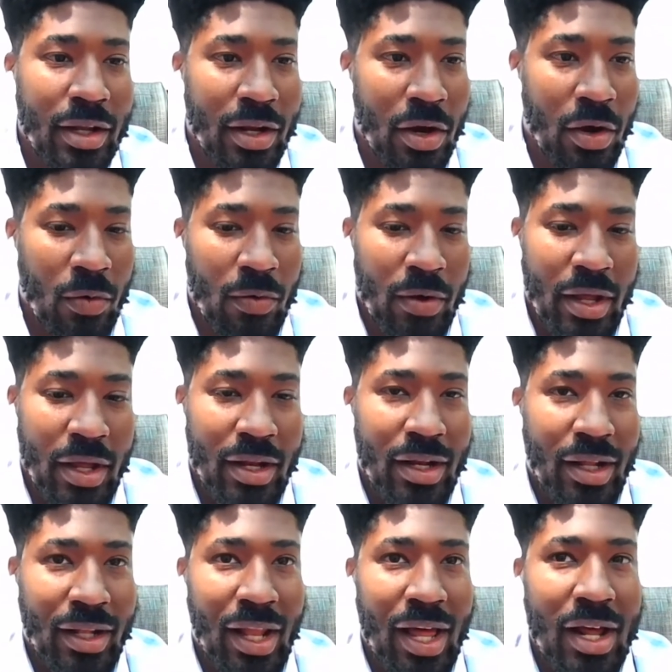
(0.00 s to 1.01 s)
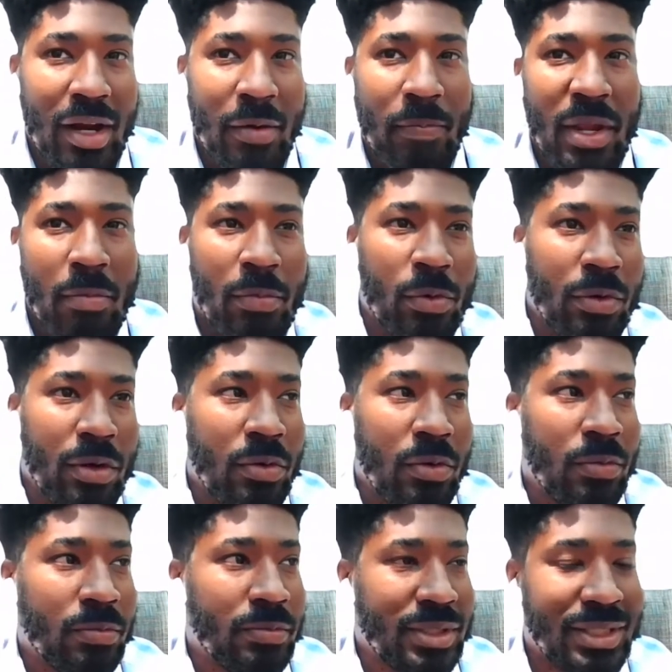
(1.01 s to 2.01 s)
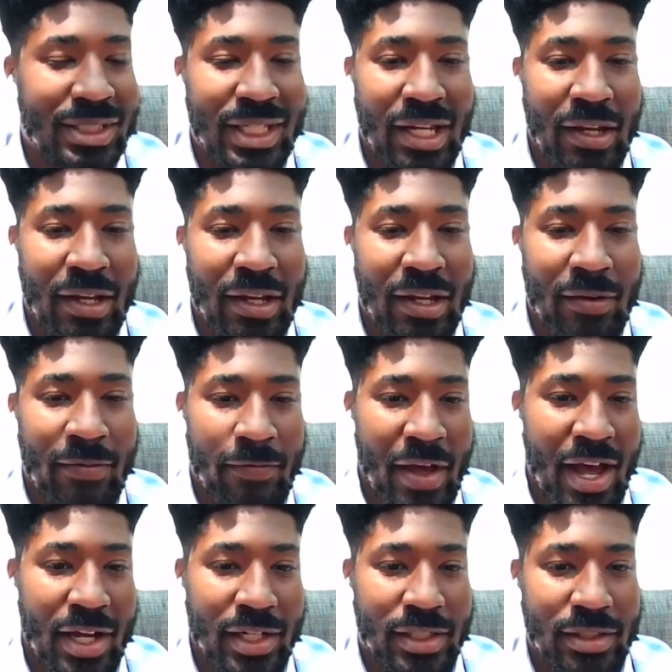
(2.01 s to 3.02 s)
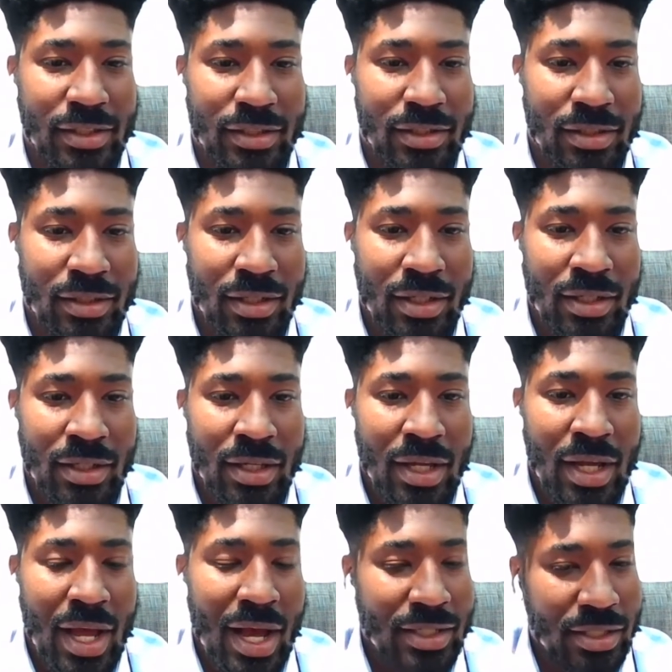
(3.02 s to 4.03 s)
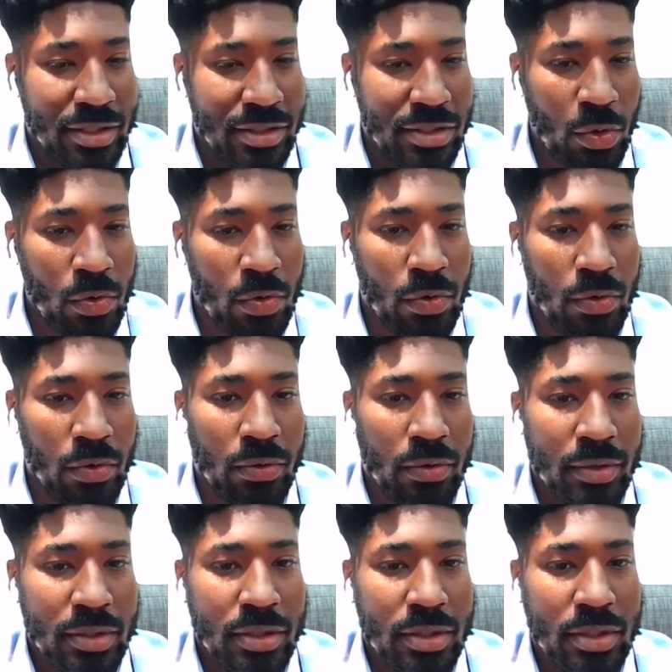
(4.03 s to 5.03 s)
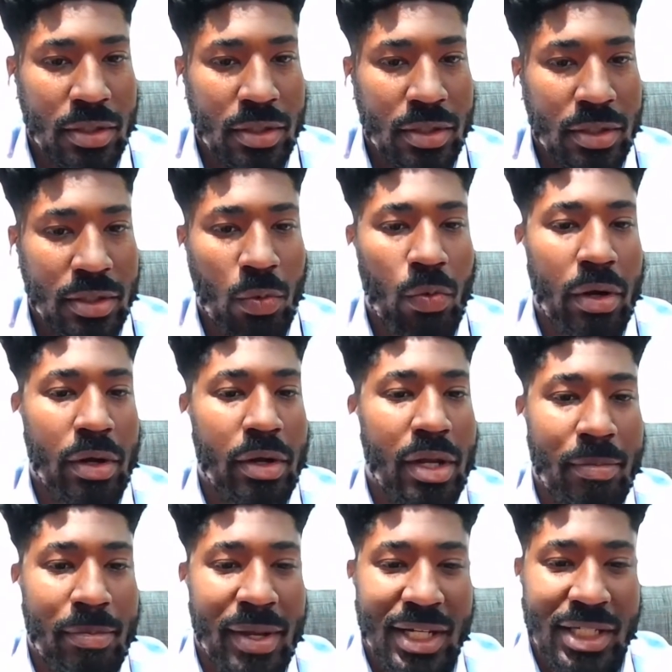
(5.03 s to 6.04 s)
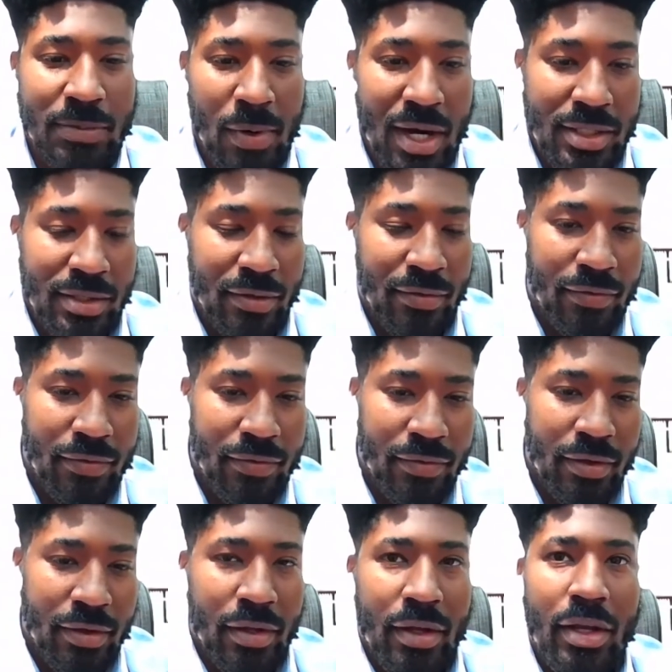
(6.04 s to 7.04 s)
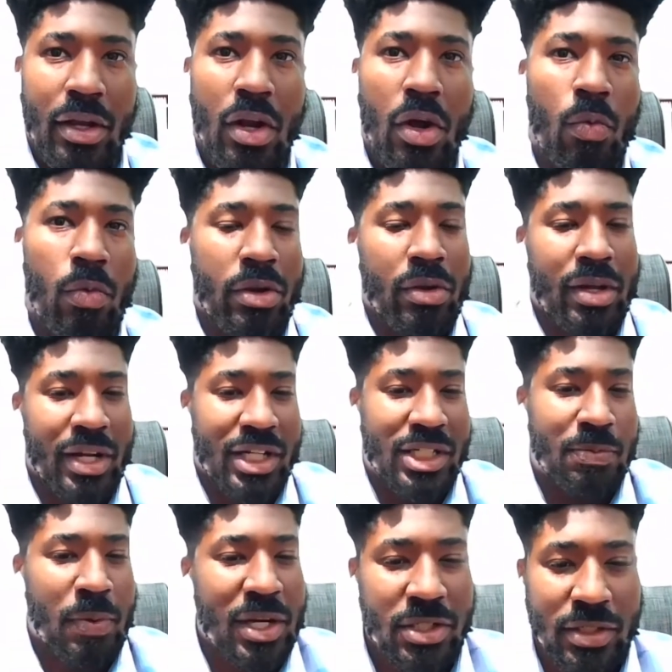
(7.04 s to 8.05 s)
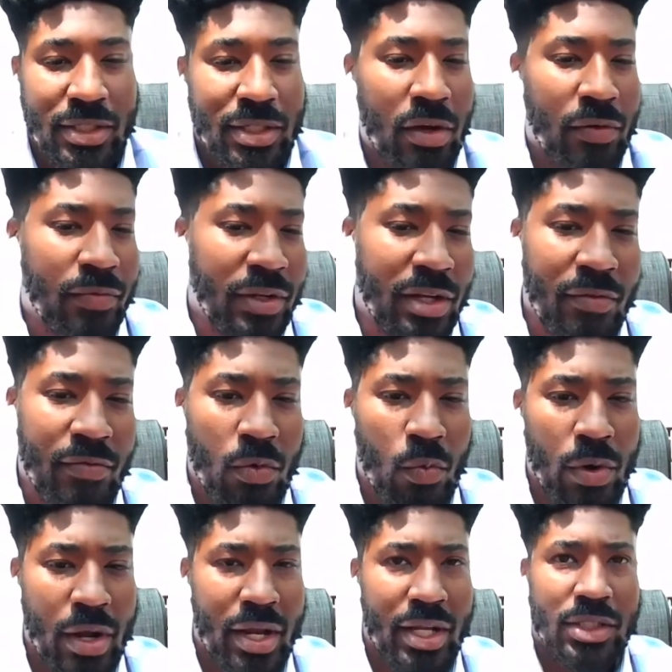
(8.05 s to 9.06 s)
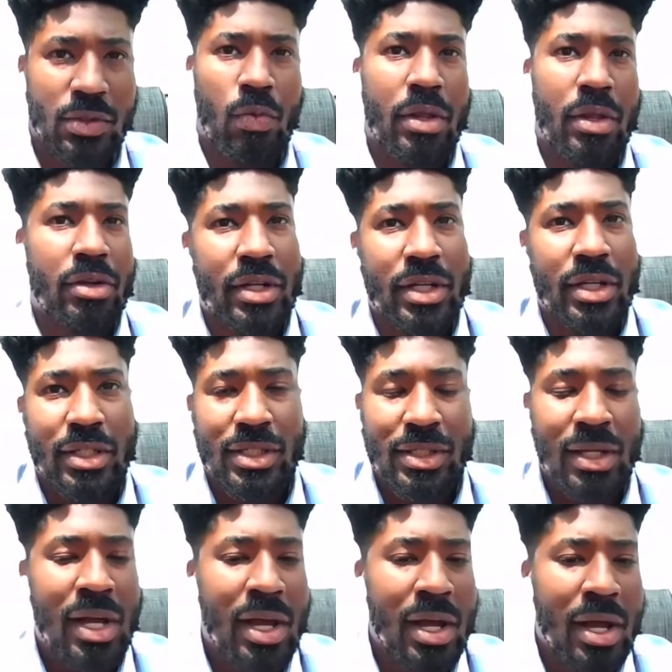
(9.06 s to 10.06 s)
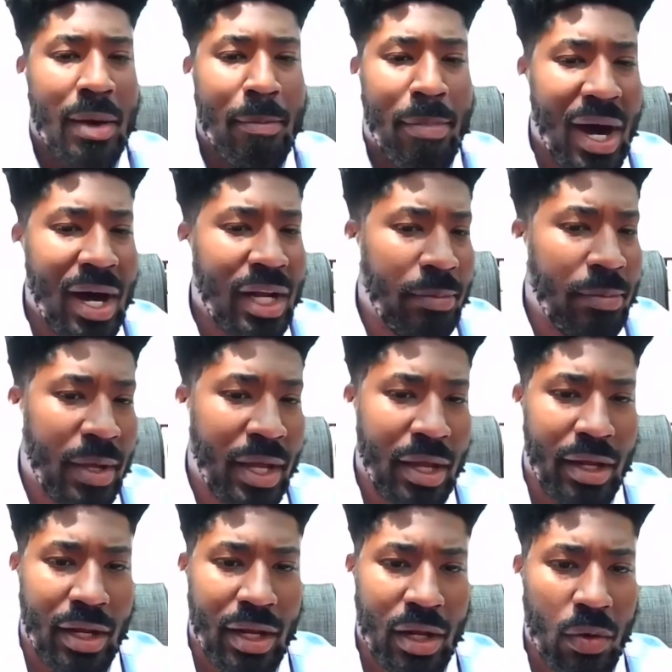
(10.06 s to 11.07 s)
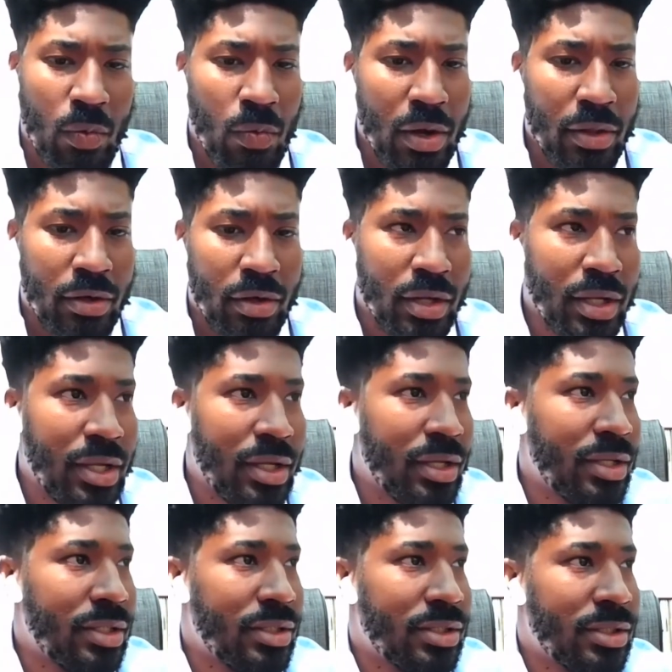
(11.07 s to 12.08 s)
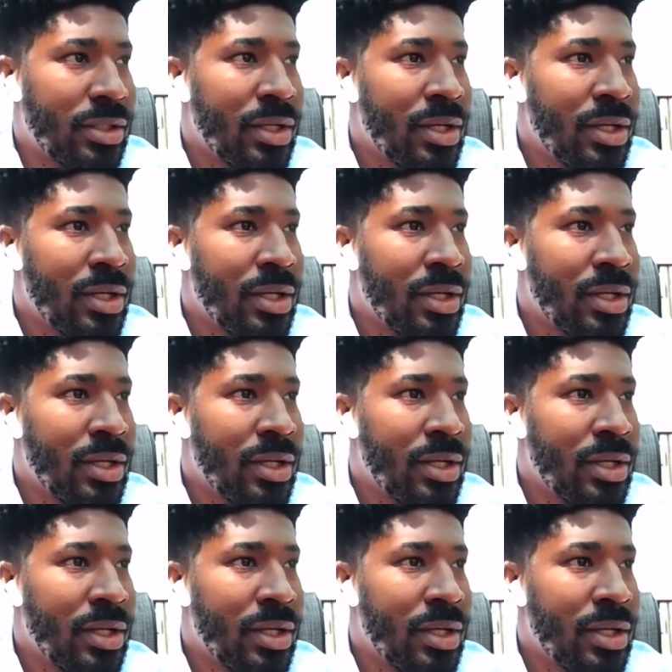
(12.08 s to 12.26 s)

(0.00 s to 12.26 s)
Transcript: and a lot of people don't see fashion as a tool to where you can be expressive. Exactly. Where you can express yourself in different ways, whether it's body painting, whether it's